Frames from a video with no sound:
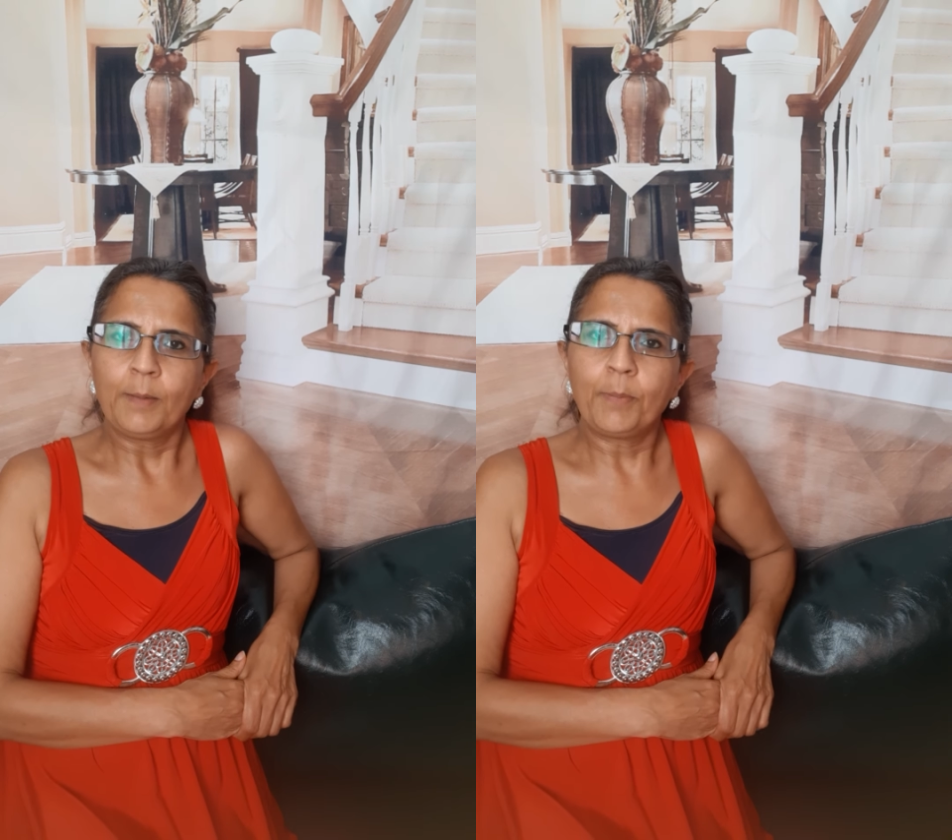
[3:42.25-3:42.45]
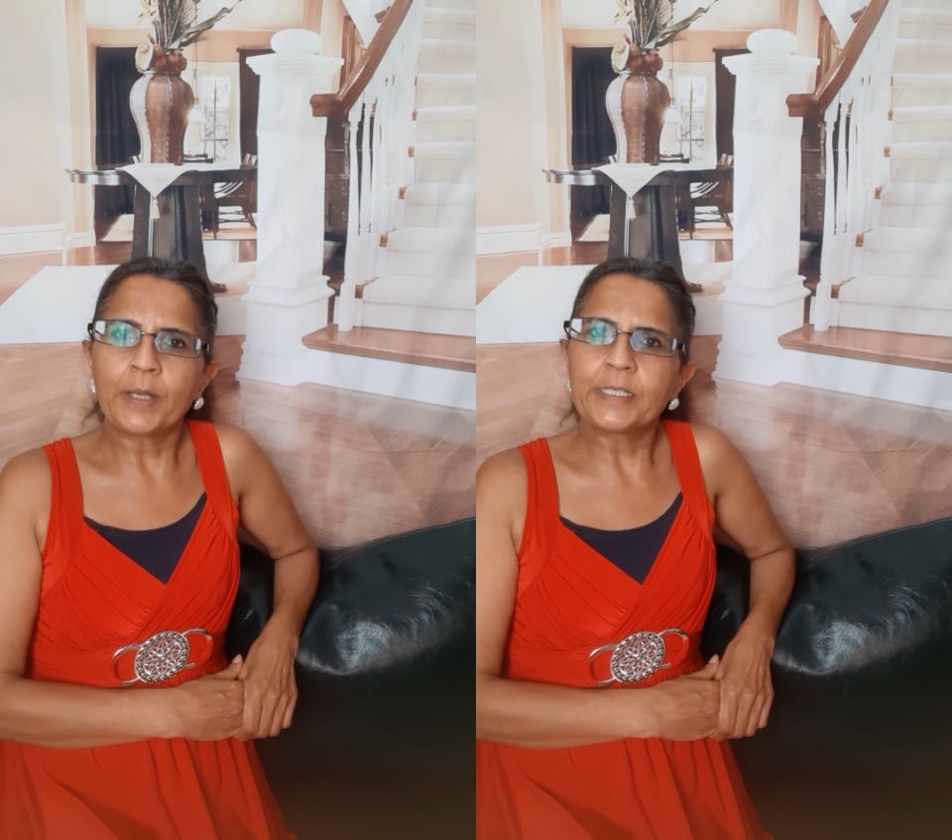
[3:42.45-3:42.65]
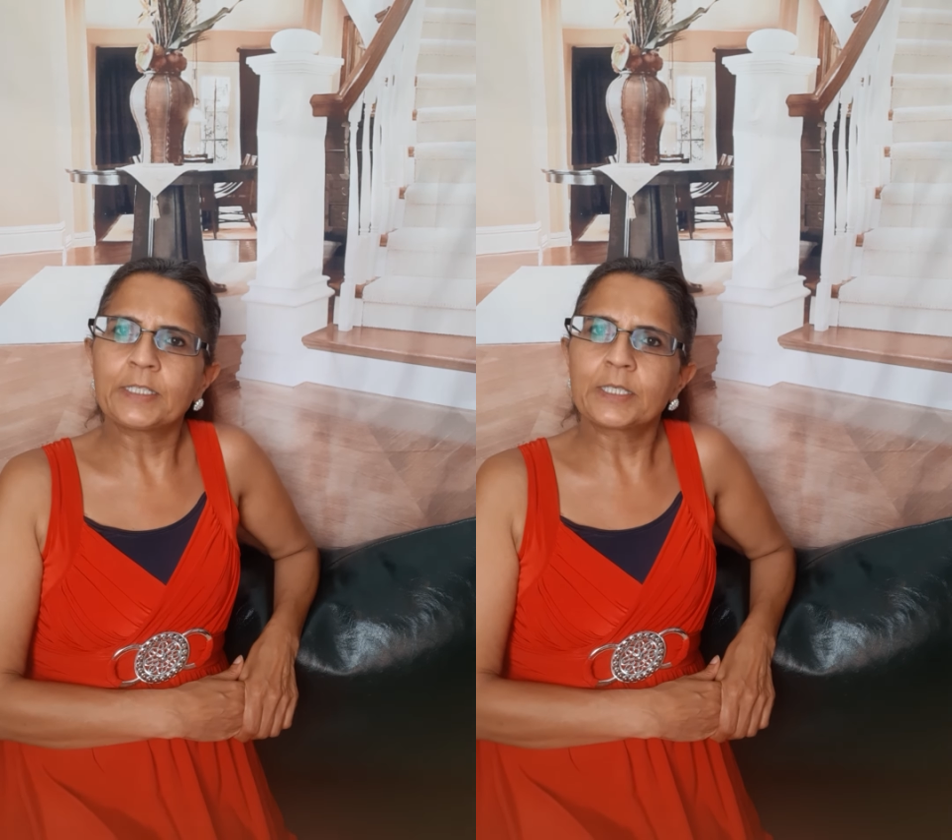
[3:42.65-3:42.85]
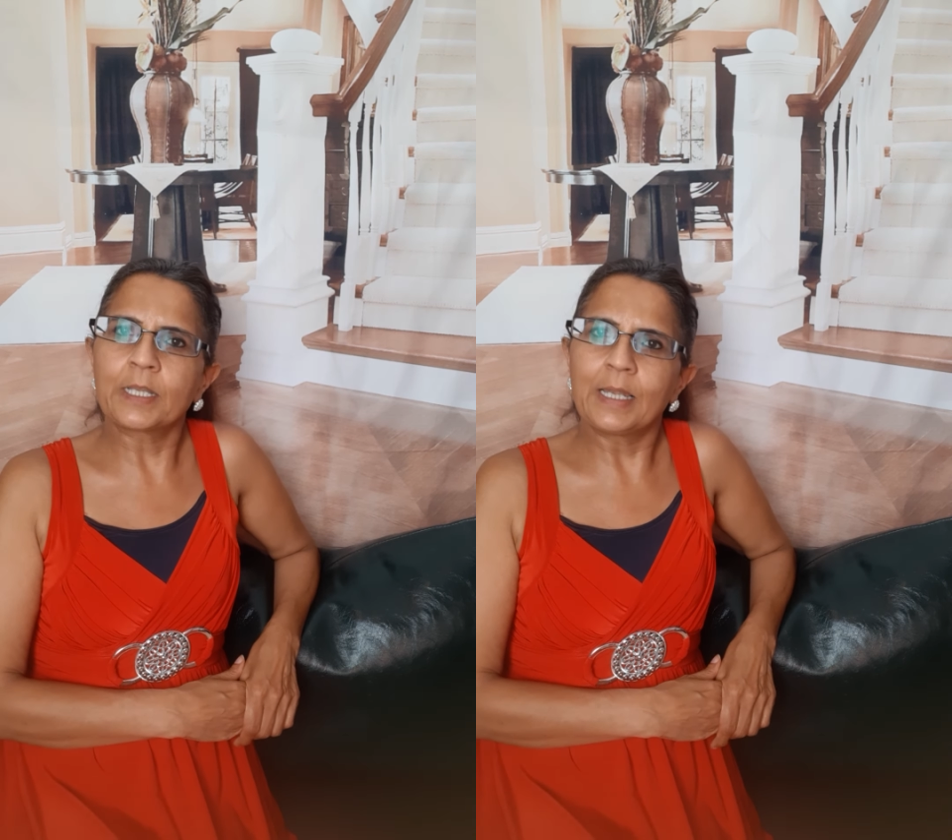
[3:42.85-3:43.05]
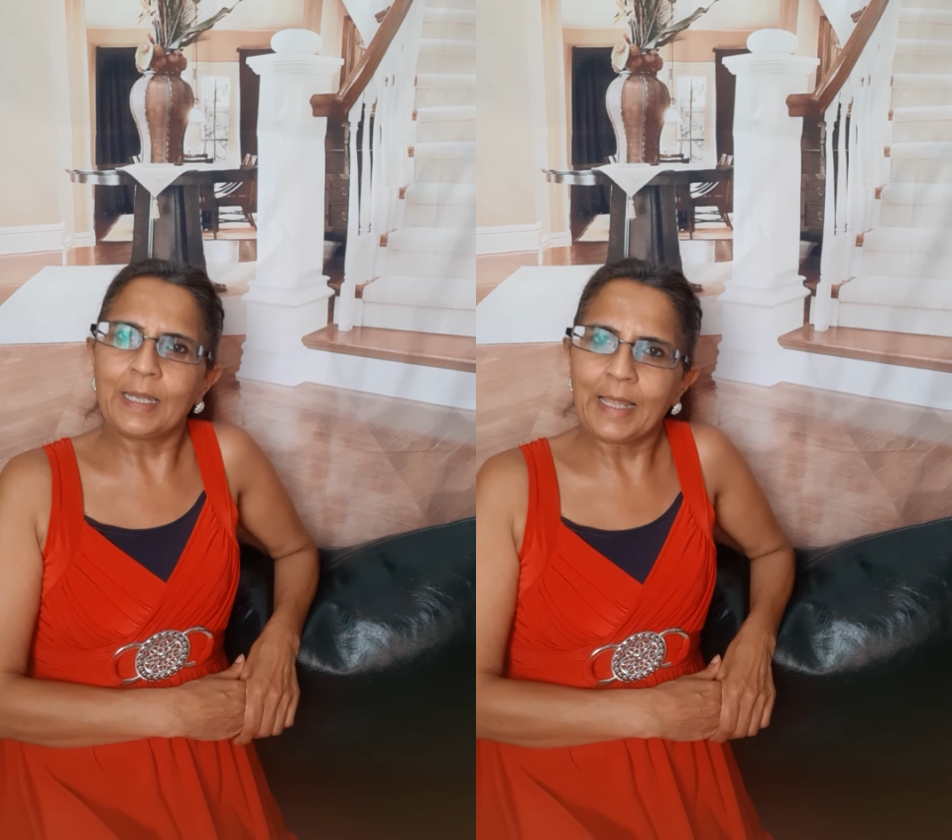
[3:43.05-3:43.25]
by eating
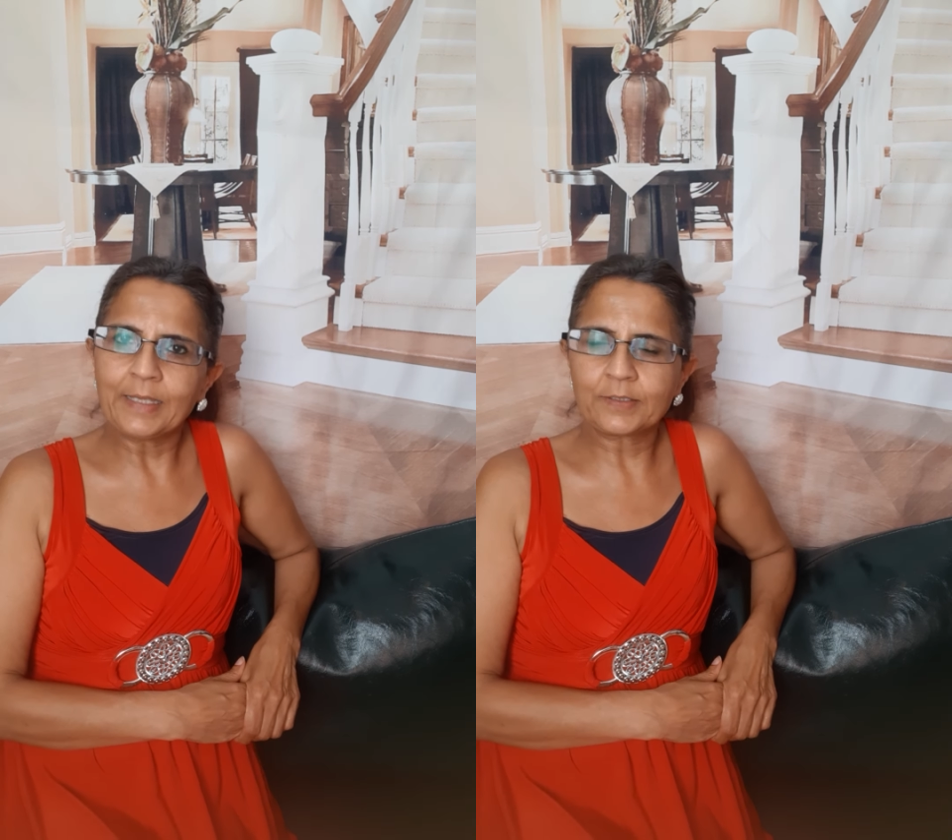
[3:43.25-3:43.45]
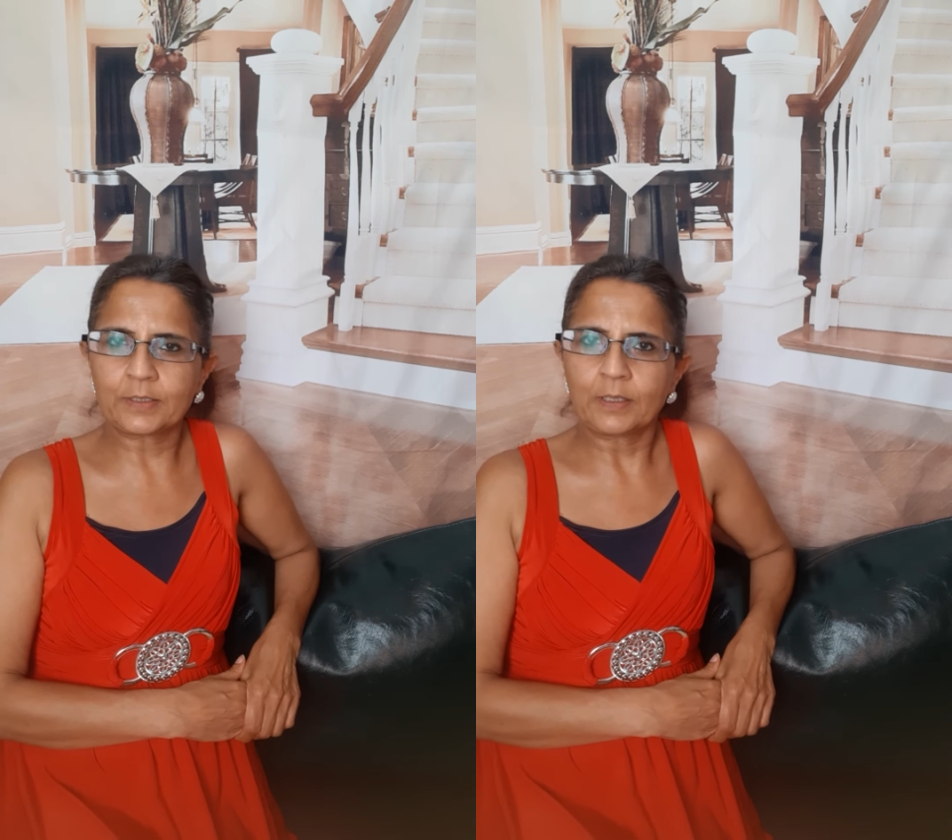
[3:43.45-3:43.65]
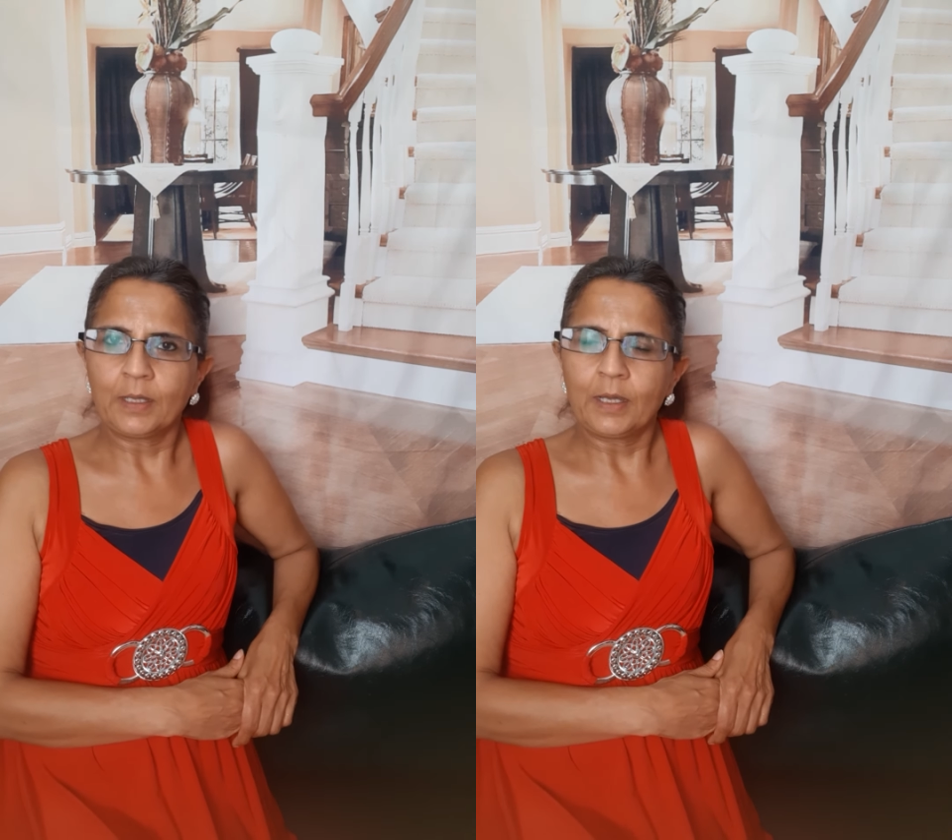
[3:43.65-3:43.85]
less